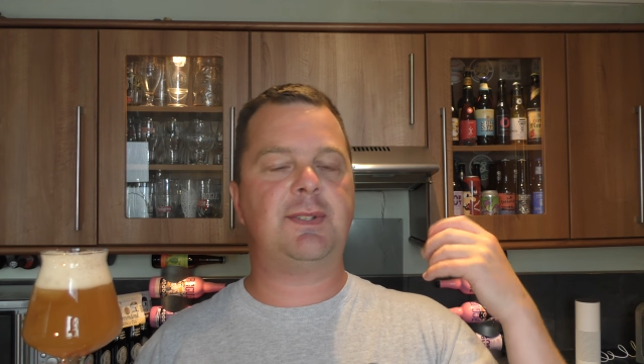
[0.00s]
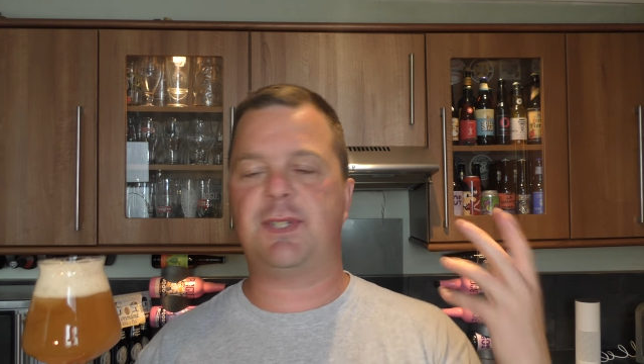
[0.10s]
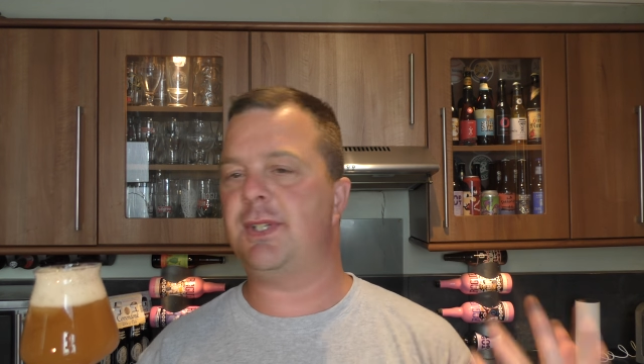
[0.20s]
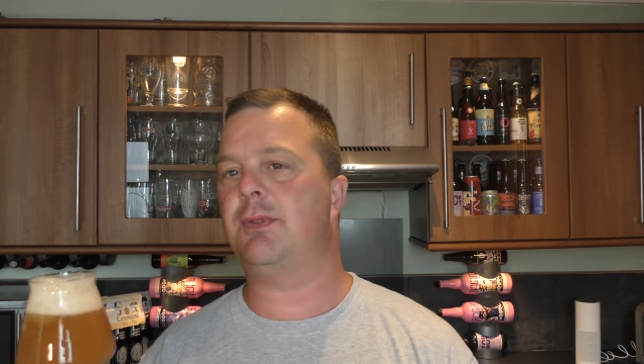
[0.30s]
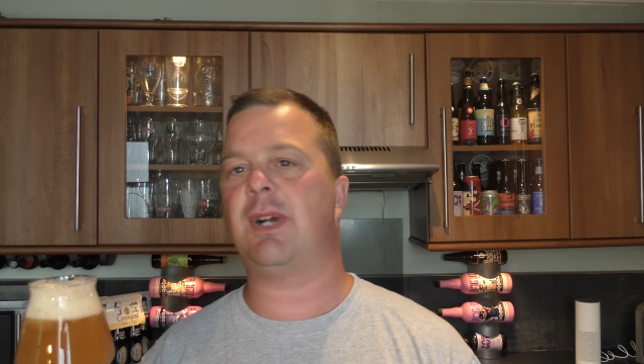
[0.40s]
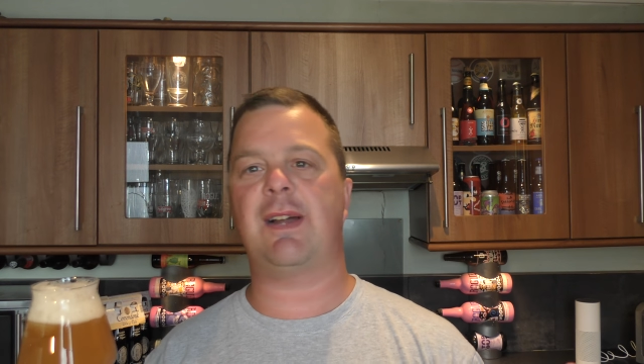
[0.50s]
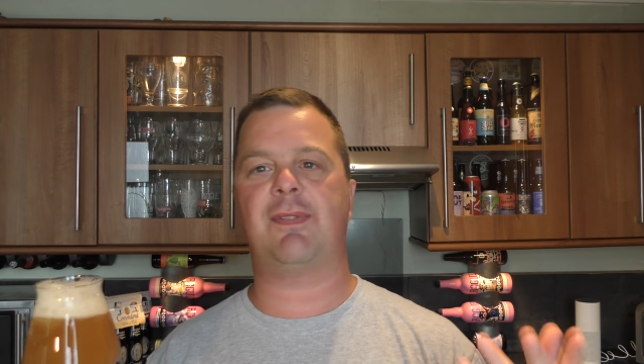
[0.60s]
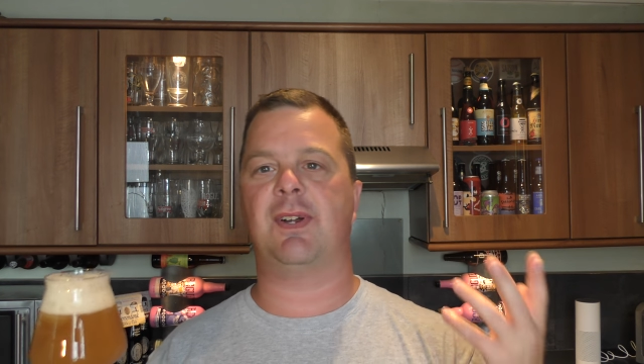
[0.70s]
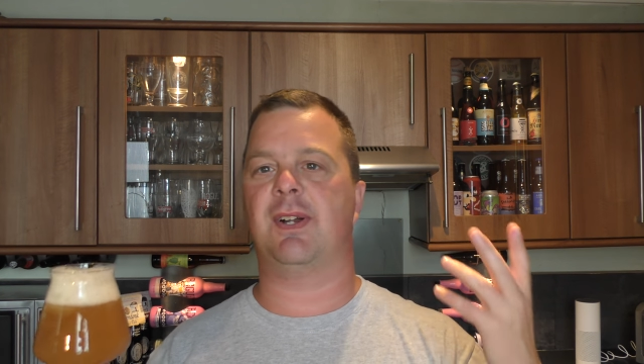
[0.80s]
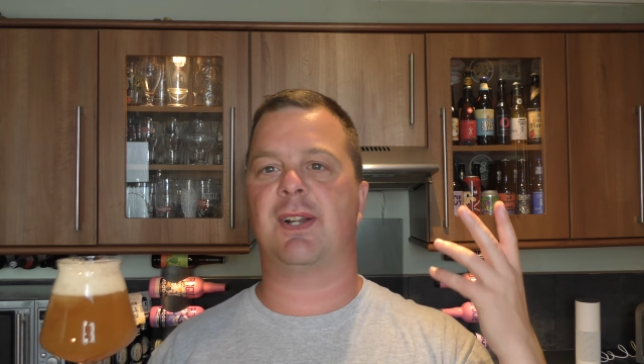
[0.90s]
Do you
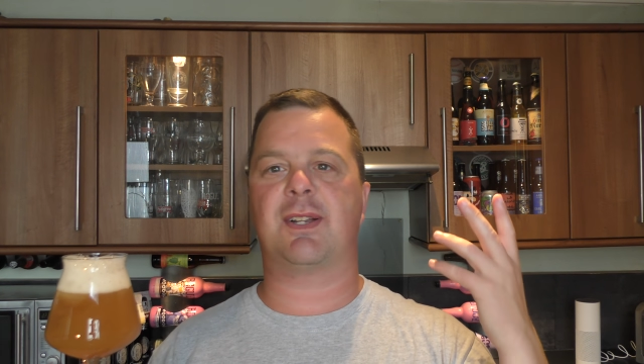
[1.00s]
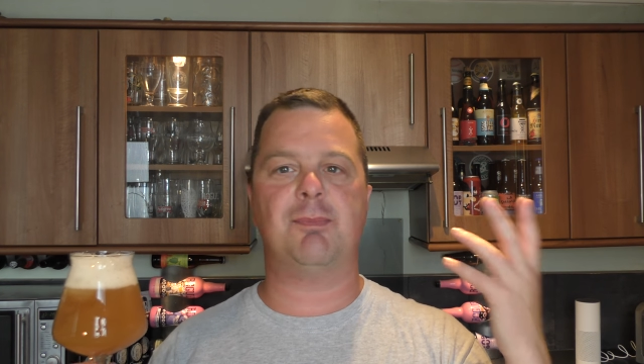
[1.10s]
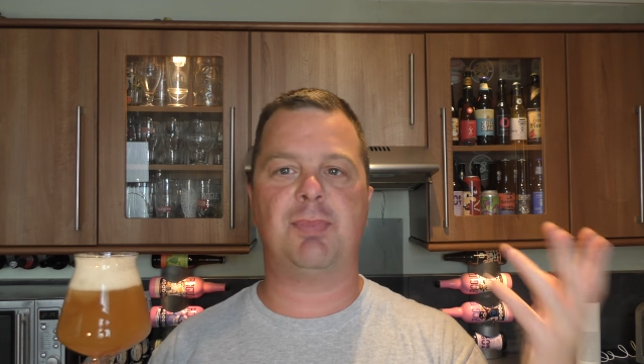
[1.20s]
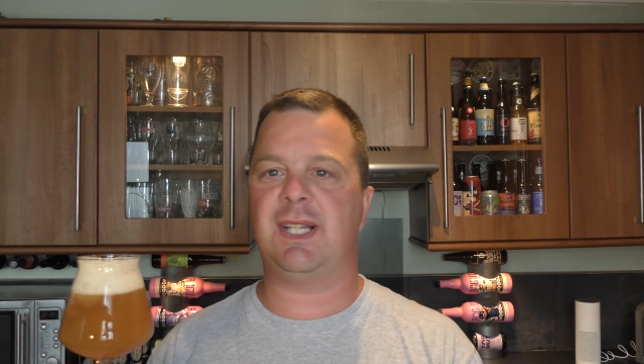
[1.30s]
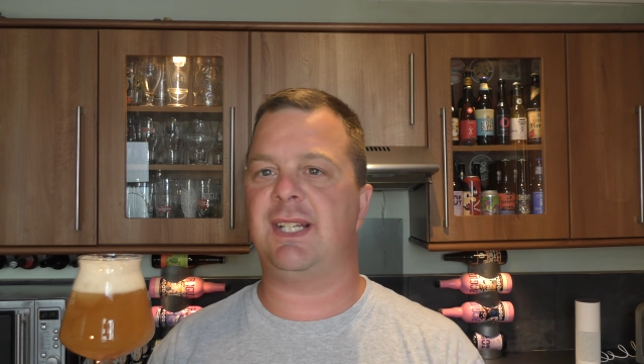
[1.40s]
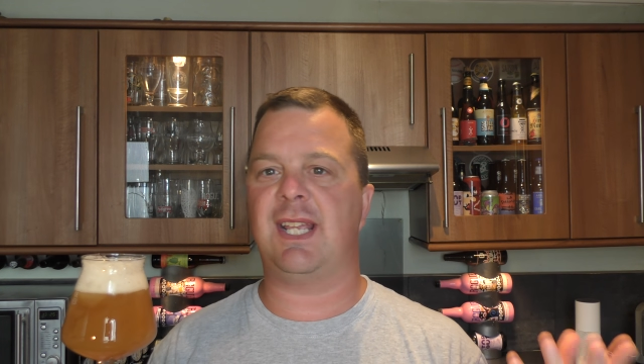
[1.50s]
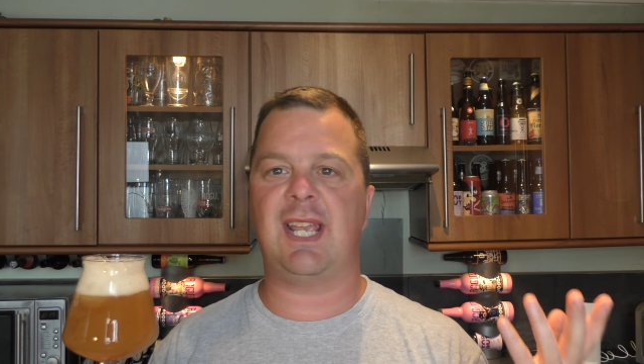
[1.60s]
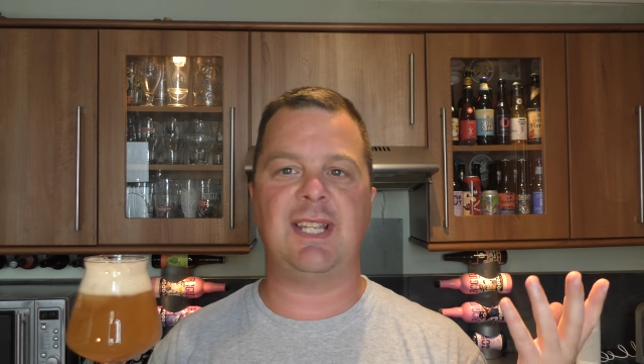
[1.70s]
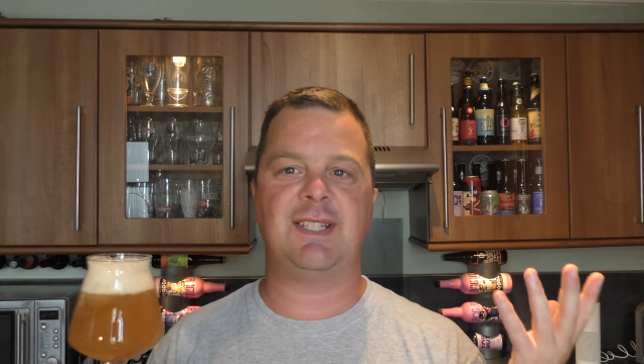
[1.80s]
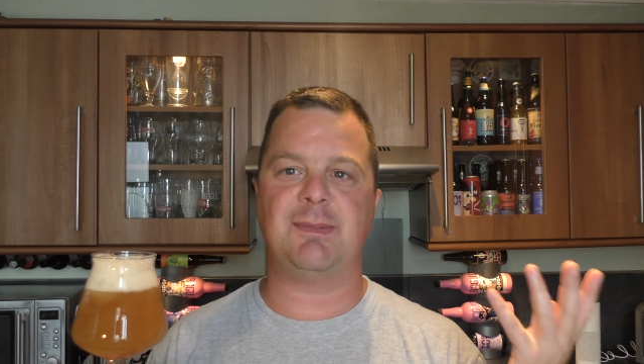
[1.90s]
have a, a completely
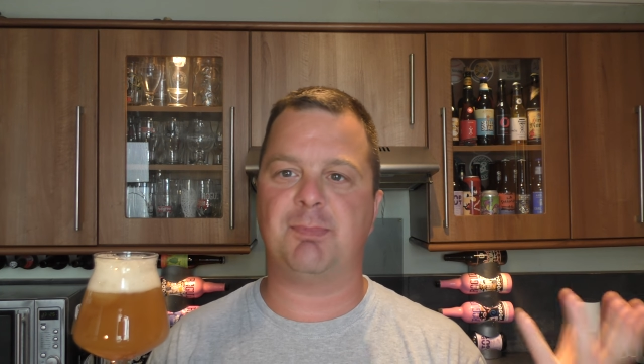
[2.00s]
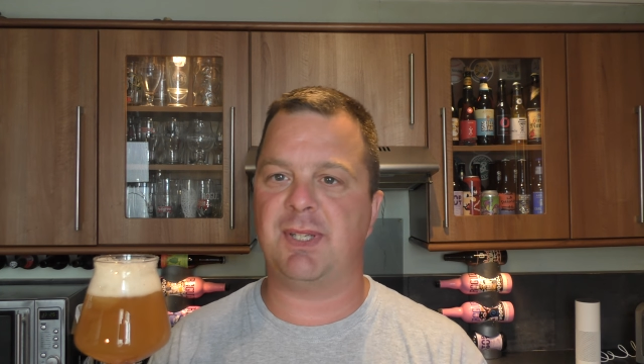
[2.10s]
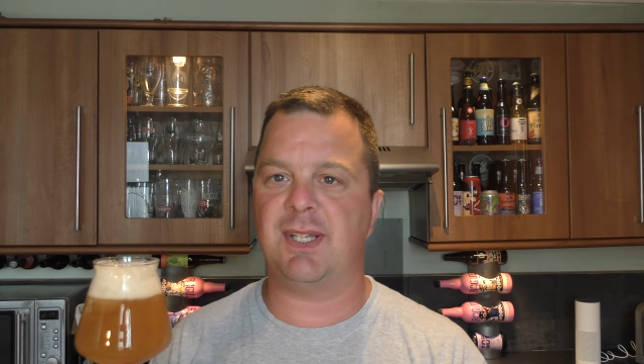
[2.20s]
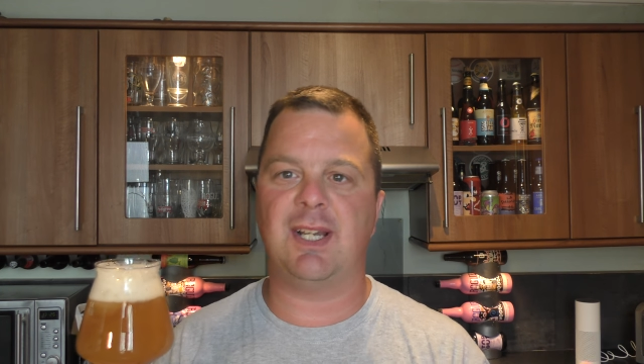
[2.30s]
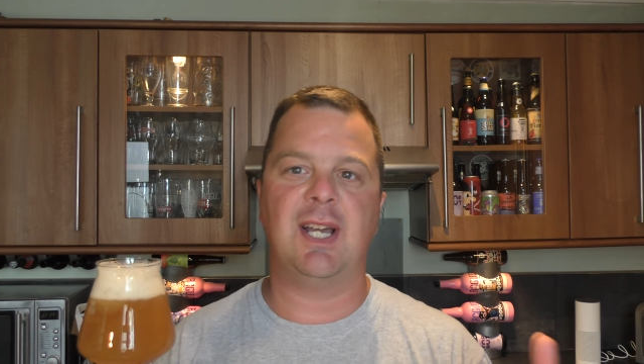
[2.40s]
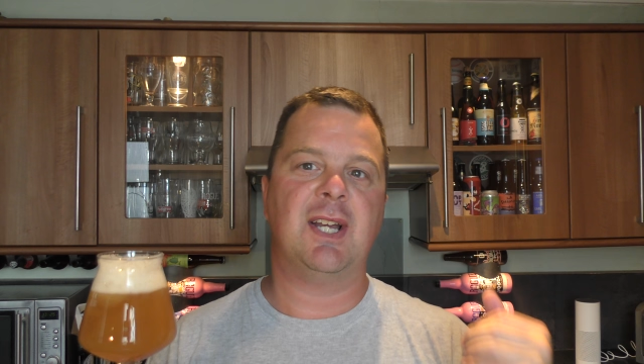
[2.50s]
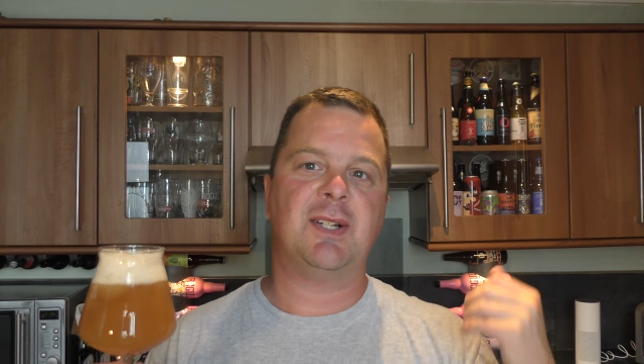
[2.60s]
hazy beer?